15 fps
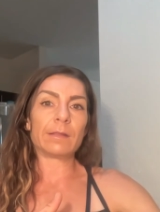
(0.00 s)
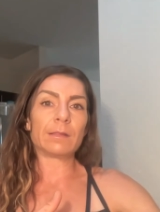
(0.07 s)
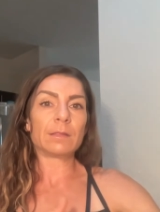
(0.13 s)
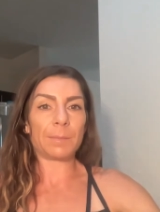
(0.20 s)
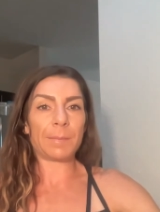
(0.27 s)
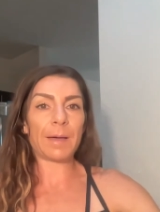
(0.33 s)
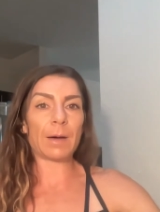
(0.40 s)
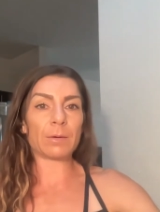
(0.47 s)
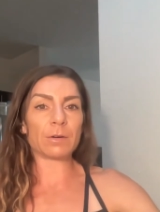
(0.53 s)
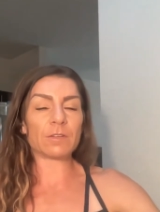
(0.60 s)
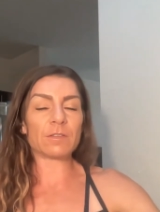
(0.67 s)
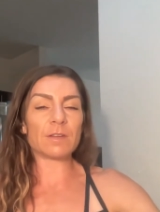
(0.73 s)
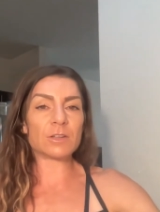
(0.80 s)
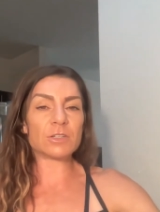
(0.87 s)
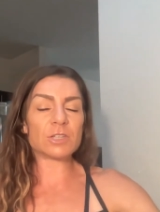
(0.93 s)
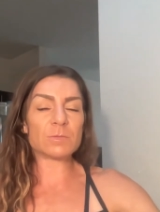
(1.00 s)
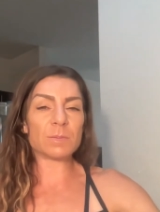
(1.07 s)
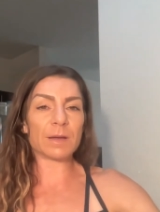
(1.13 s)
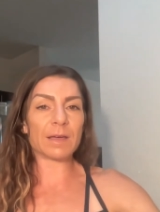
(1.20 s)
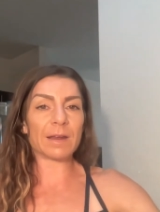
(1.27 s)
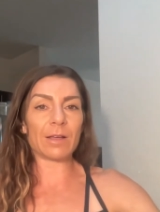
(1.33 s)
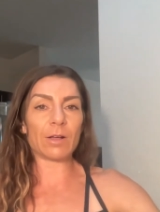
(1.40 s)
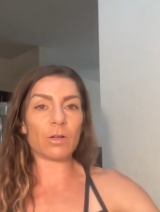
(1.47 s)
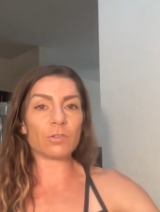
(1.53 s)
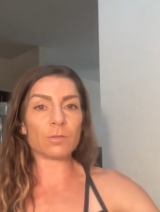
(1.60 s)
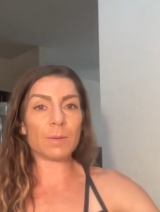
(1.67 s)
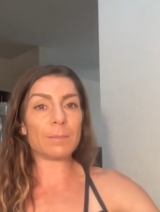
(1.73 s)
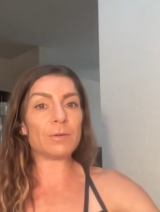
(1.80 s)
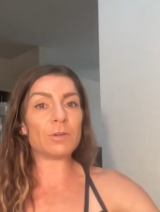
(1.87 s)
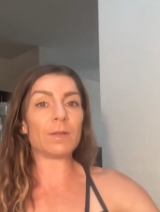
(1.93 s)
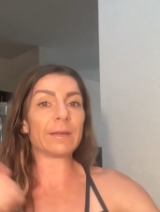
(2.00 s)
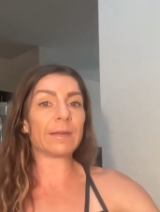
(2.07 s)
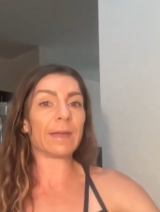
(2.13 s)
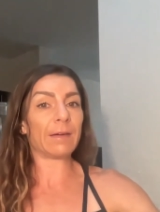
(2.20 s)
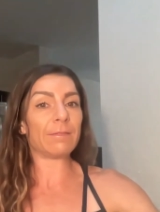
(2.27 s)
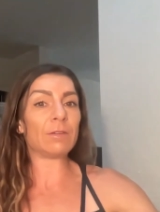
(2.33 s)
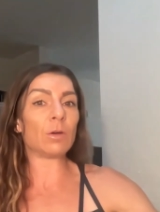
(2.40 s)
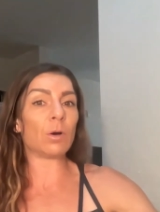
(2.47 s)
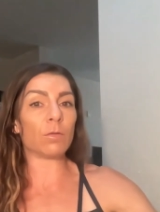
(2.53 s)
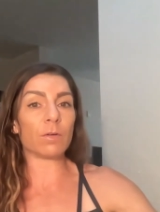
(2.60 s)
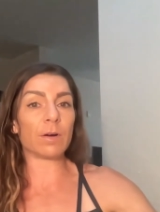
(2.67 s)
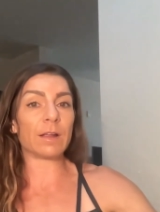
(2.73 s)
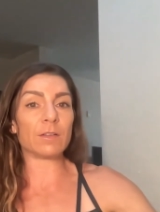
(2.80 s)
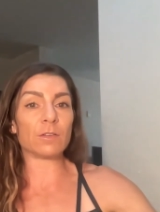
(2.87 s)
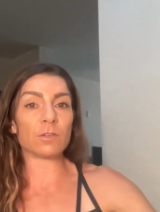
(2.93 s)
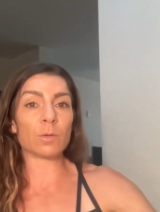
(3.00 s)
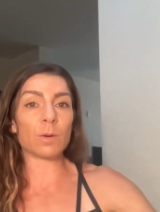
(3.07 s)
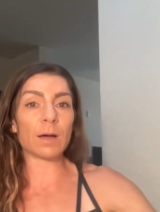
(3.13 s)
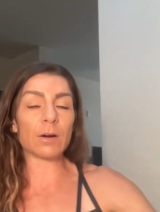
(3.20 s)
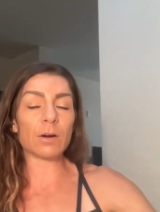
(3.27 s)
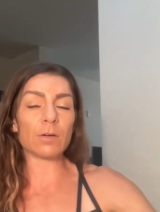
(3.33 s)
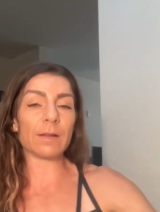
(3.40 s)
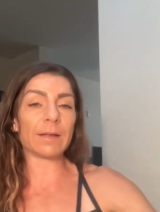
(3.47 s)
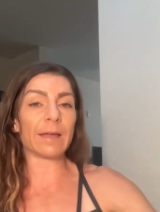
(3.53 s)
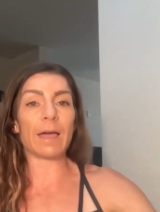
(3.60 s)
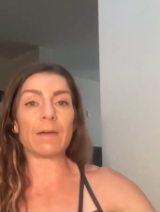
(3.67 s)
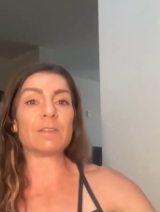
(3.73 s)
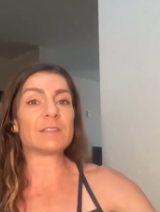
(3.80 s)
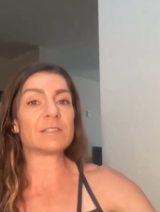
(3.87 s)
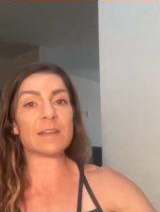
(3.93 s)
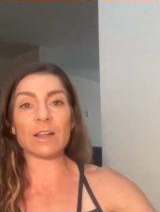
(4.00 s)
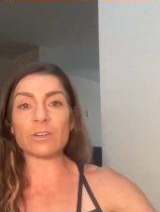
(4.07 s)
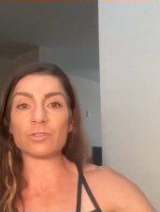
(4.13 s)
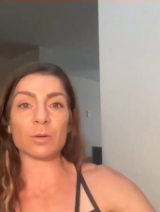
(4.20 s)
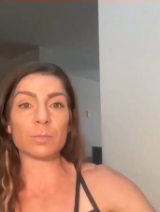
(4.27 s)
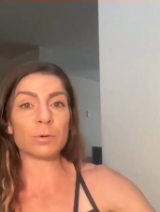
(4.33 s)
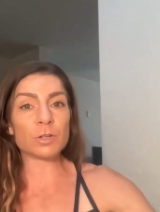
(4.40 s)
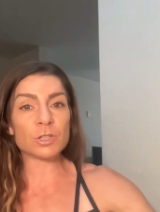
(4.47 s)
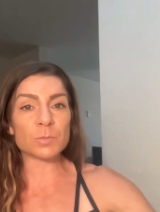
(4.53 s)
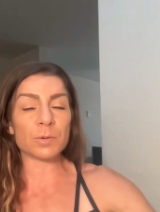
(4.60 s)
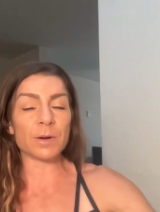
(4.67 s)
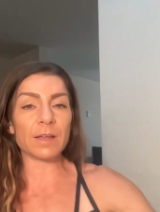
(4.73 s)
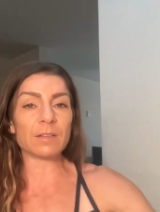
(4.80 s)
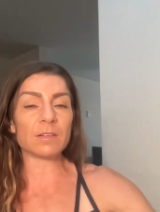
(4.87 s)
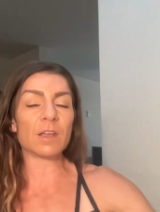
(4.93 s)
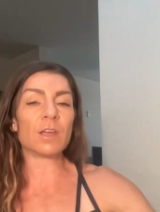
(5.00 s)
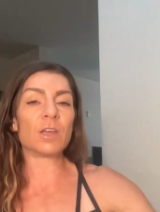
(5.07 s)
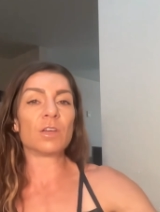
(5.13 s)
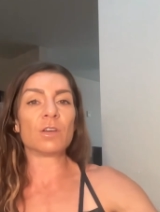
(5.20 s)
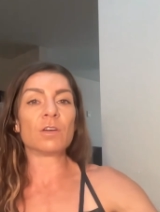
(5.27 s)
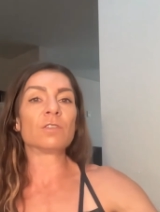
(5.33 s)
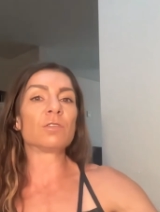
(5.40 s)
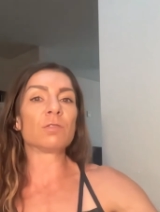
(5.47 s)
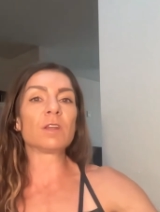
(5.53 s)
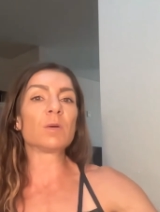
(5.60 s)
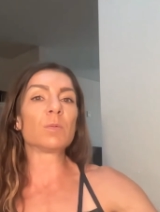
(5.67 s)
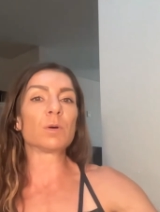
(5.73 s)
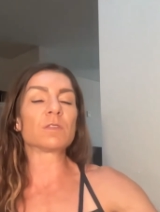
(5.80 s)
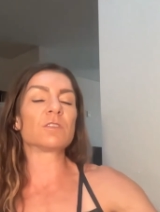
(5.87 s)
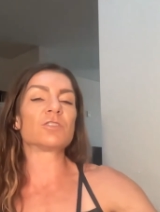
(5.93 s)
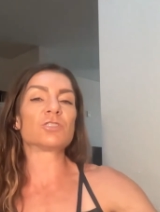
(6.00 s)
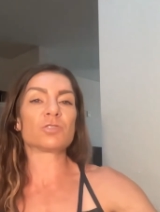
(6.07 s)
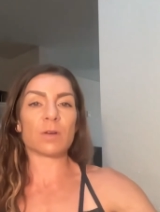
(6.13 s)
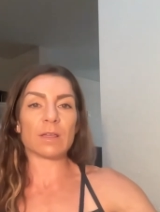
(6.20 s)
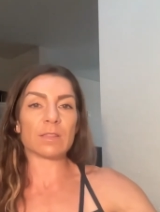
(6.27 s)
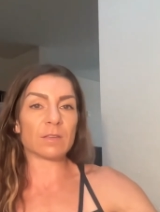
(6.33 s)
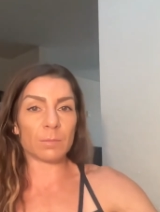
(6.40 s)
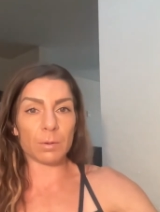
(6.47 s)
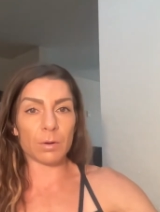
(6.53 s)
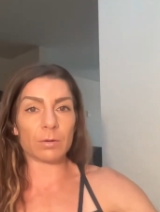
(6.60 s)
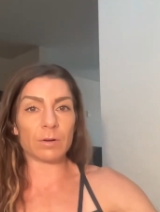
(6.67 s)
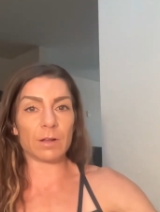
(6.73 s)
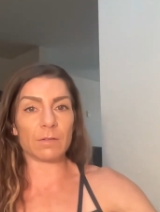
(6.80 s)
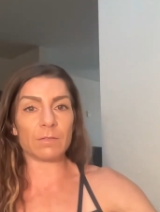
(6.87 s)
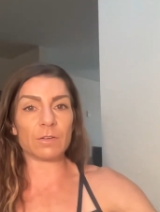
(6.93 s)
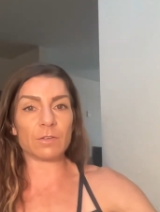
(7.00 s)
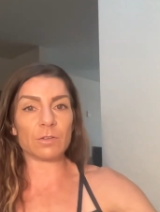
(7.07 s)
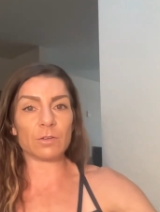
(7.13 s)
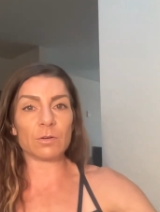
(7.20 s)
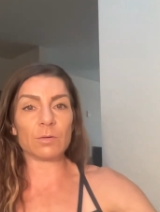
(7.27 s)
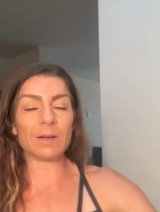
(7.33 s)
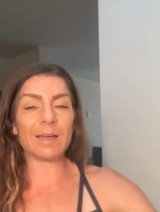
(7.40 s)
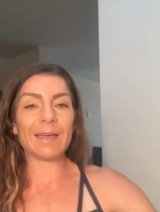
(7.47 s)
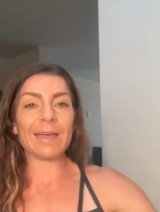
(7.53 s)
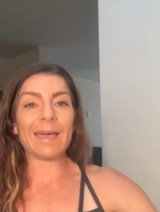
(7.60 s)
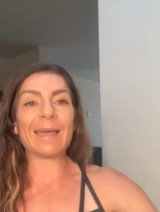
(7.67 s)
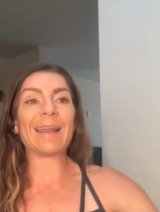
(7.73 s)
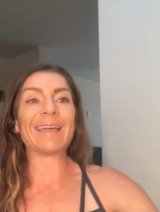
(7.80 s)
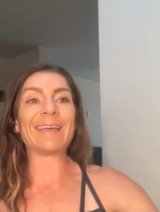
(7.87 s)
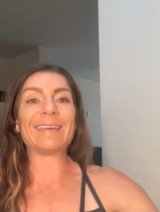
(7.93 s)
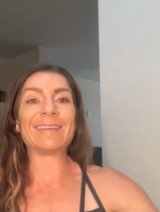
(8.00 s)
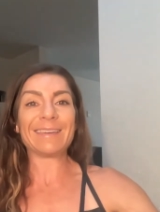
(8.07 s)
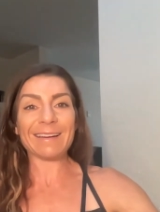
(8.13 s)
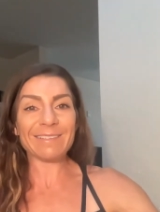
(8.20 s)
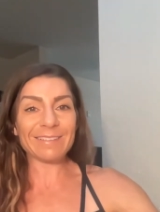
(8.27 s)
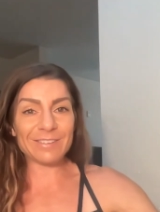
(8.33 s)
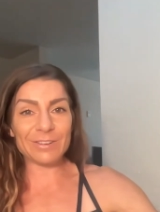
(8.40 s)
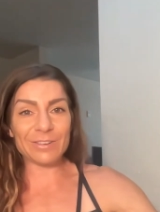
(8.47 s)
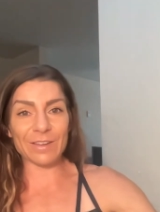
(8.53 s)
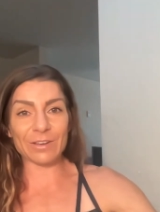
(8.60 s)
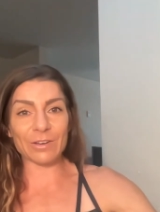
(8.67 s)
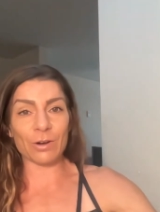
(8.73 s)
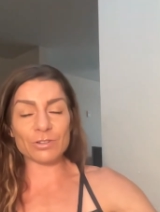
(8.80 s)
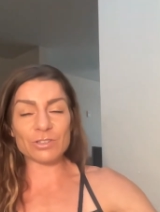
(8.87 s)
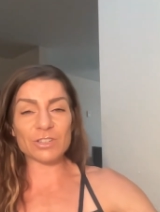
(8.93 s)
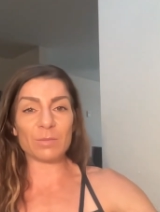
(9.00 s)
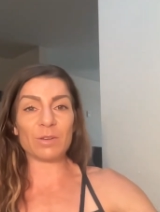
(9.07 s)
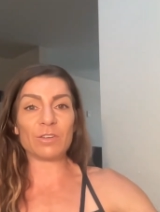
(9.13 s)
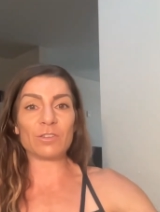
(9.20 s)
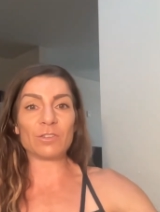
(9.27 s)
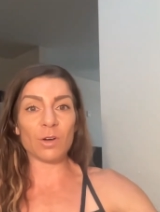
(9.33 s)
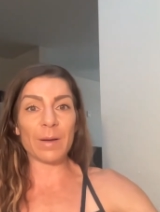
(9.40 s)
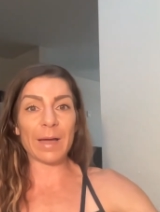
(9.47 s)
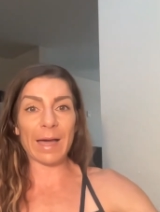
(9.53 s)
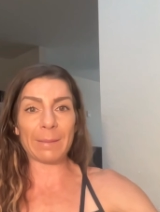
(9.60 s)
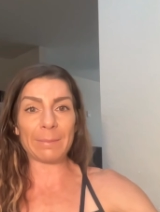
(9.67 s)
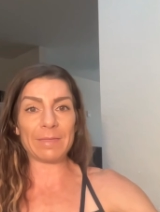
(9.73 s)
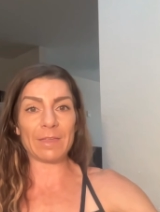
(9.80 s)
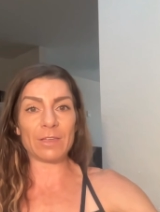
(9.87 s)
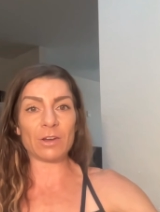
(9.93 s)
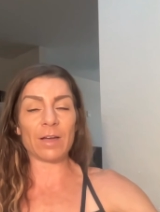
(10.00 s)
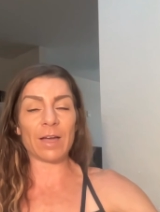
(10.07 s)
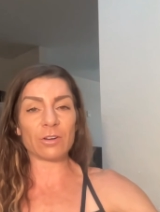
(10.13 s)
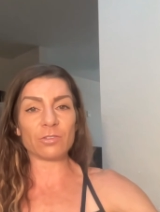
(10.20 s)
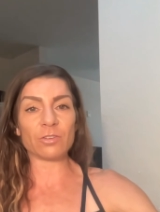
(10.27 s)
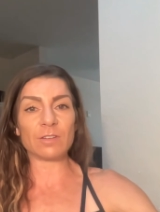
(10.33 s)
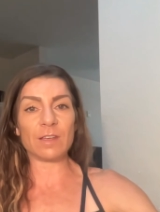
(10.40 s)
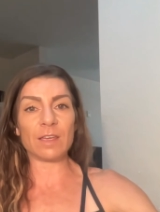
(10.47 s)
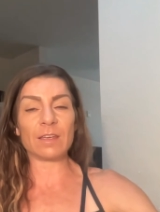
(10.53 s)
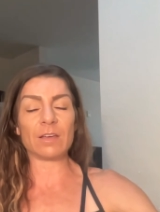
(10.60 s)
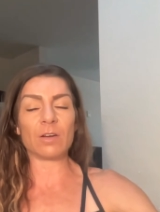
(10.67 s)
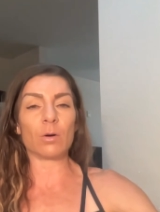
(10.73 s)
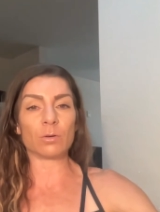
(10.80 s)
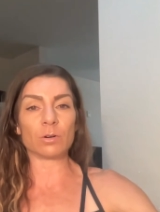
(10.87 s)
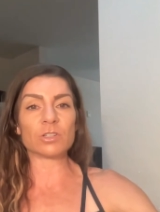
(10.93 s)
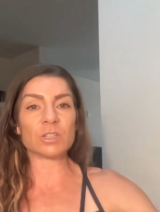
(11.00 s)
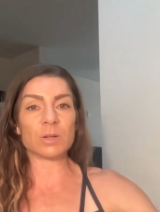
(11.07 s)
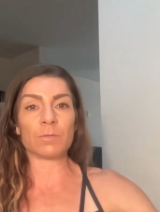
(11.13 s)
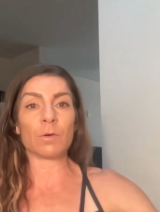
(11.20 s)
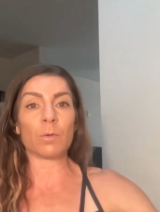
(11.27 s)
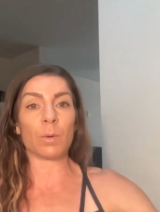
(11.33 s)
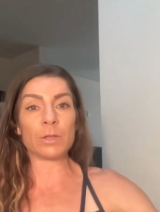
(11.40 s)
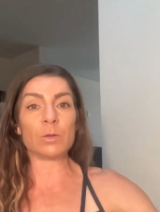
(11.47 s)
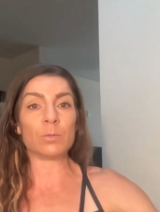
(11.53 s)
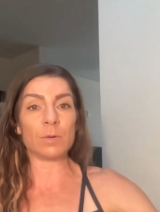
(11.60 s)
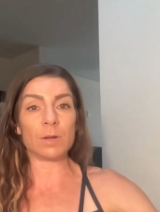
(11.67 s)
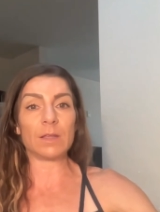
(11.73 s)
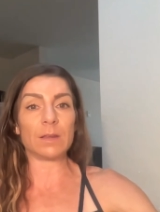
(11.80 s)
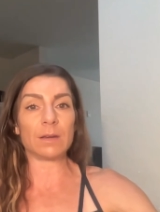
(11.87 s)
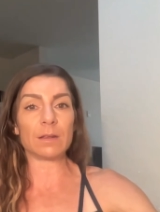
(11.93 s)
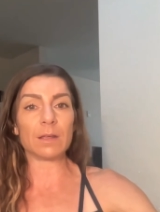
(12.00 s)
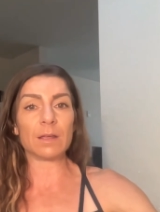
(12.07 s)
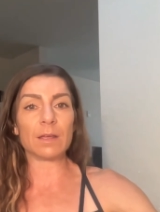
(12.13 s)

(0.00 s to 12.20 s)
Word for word: the power snatches, but can I also maybe do like a heavy overhead squat or like a heavy snatch grip push press to really work the strength component of it too? And I guarantee that coach is going to be so happy that you're actually taking ownership for what you need.